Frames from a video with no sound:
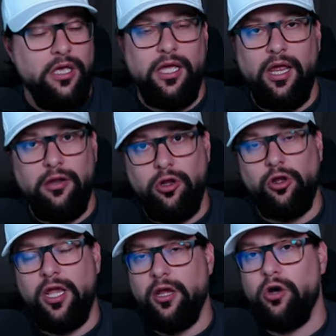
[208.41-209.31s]
And you
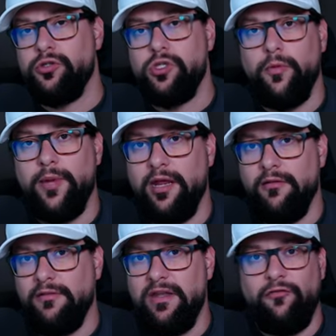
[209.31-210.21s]
can go so many
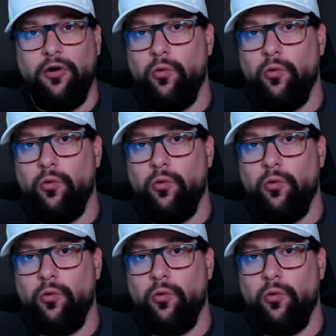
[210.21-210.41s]
different